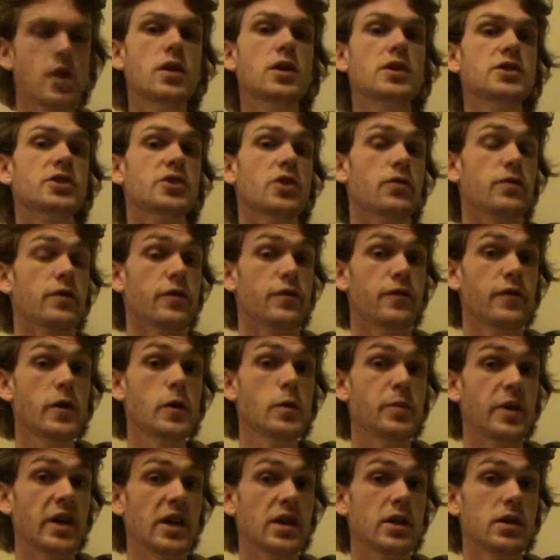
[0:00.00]
So for
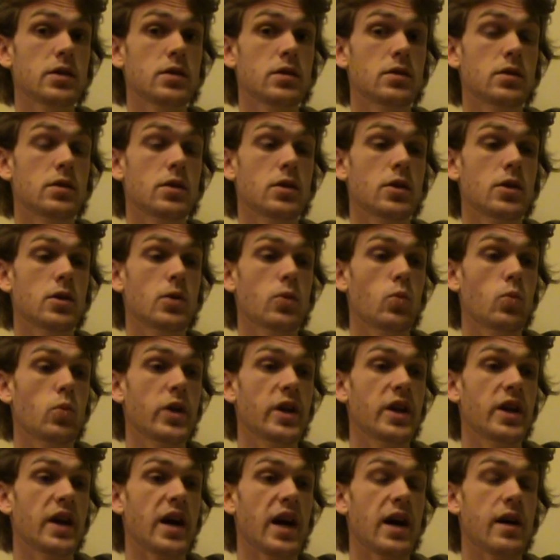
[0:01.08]
filming,
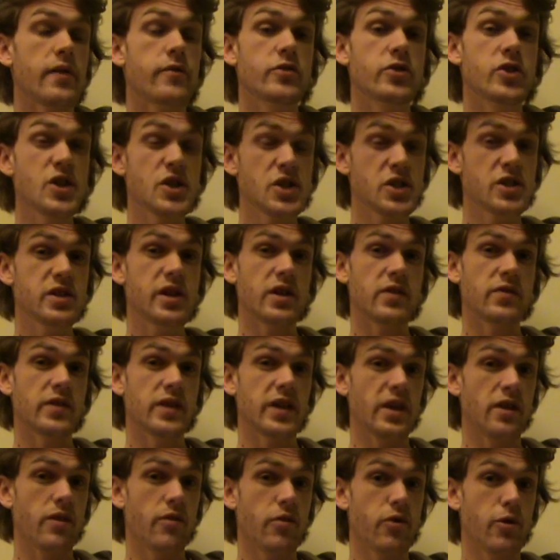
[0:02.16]
we have just done
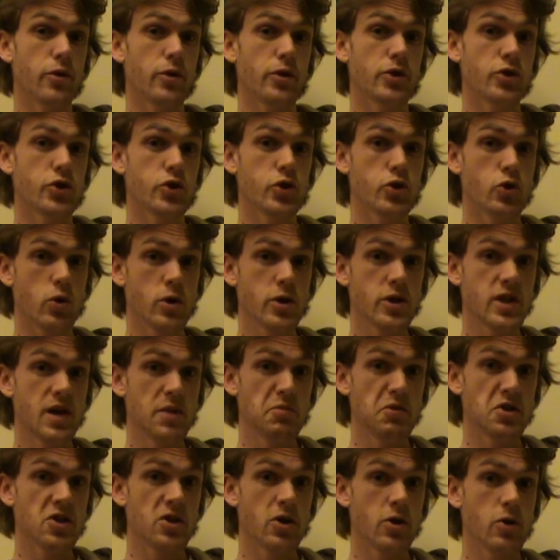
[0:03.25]
the third shorts
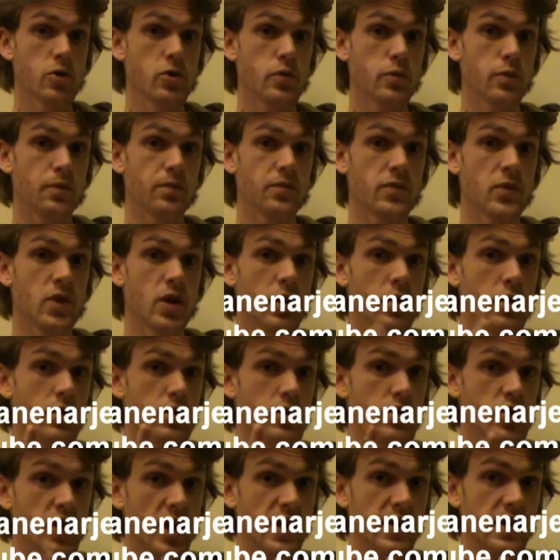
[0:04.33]
episode.
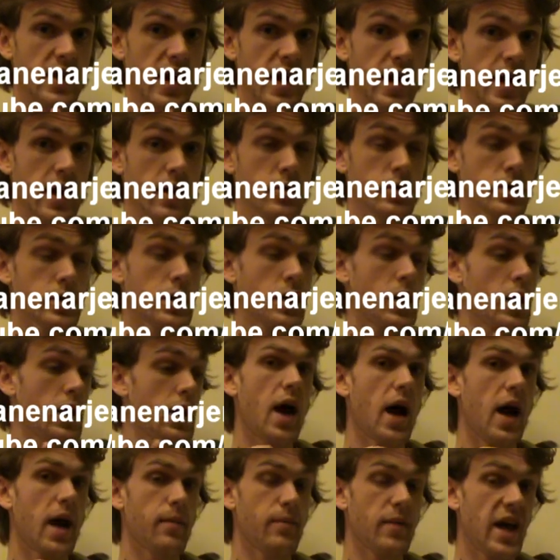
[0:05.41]
Check that out.
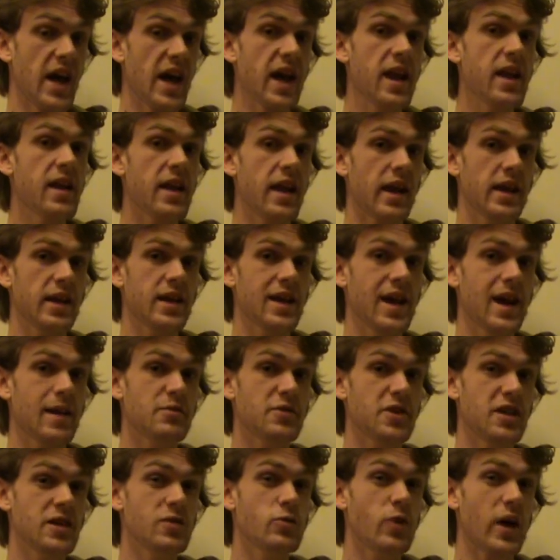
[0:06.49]
I'm editing
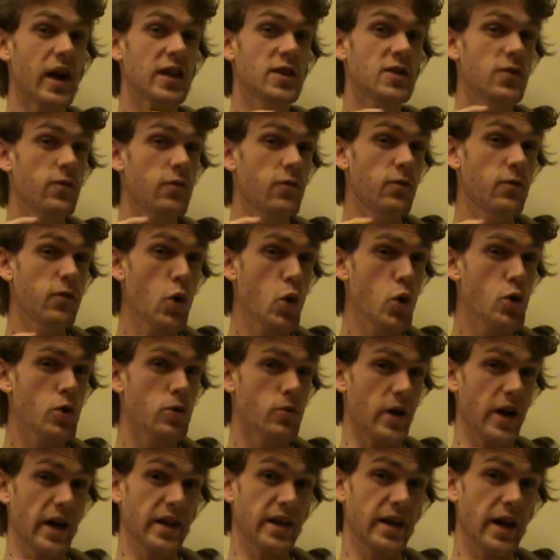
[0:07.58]
Captain Earwax 4
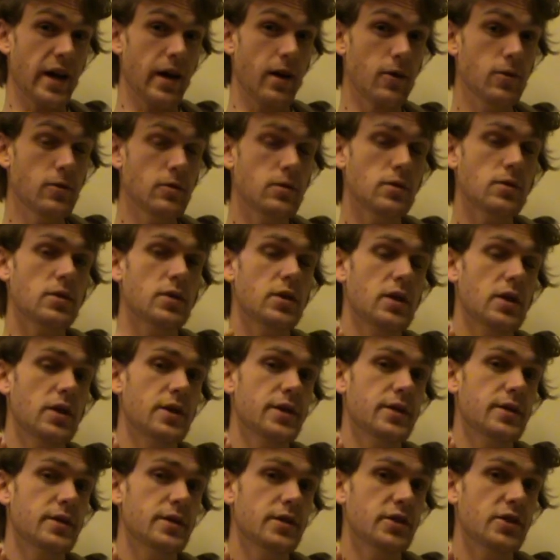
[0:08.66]
right now.
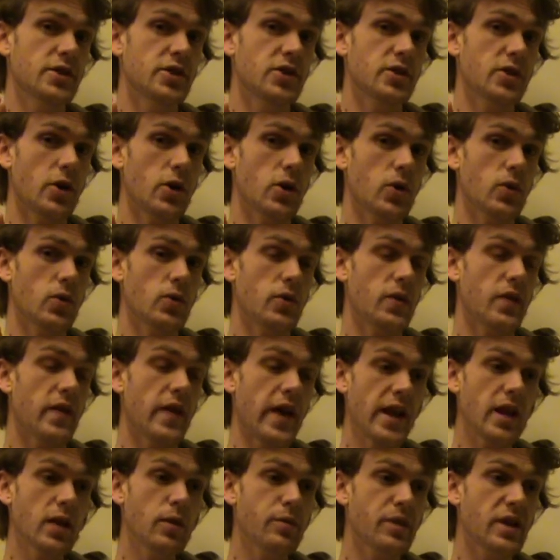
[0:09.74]
So
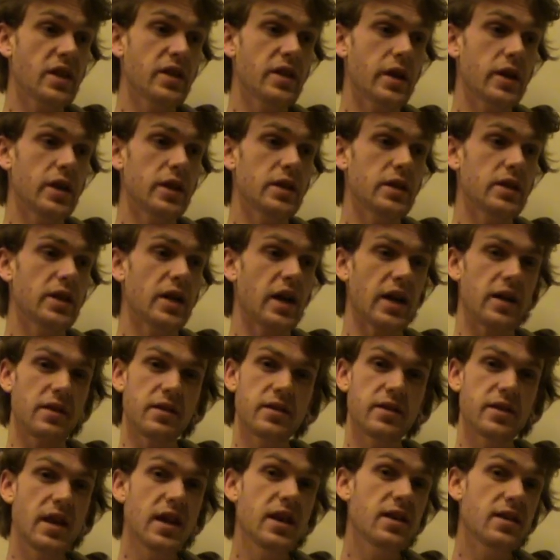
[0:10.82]
that'll be done, I
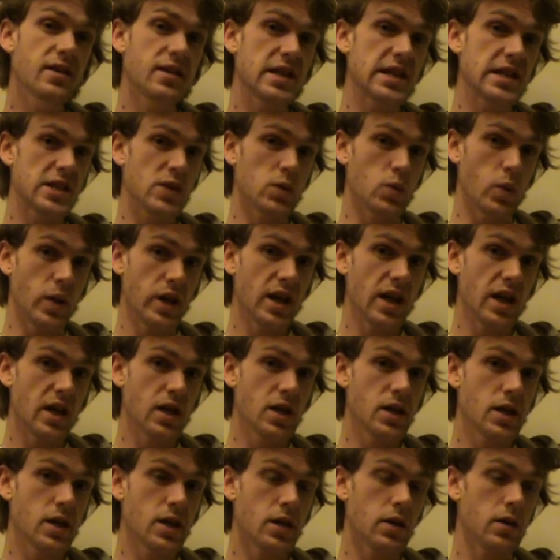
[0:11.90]
think, this
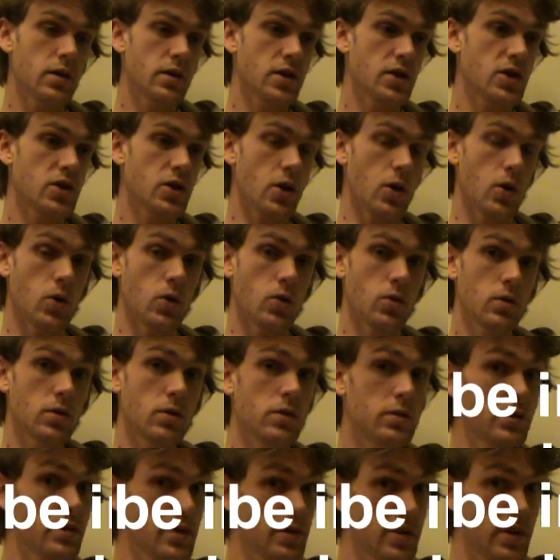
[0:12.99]
weekend. So
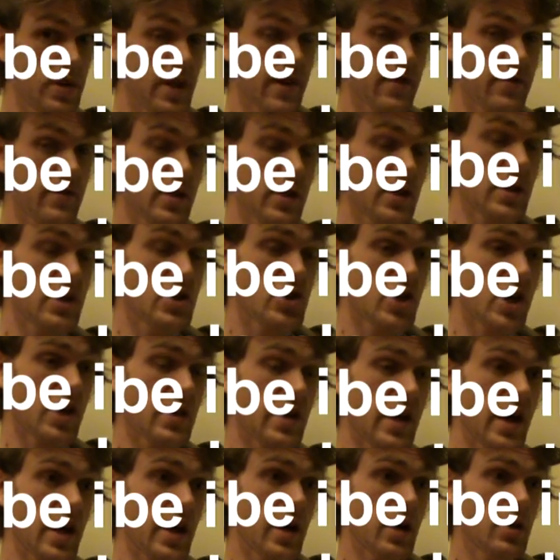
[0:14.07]
definitely check
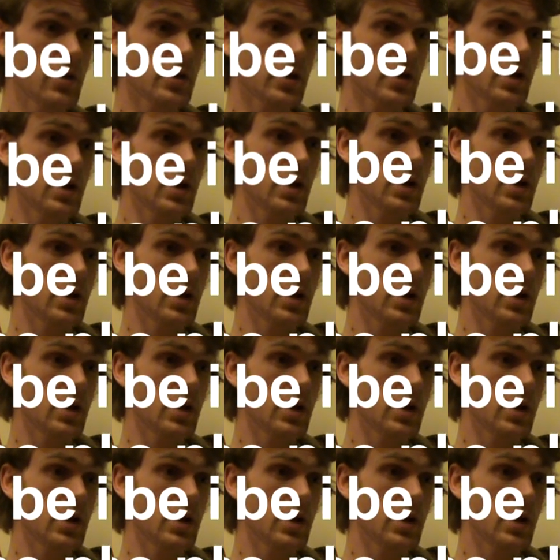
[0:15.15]
that out.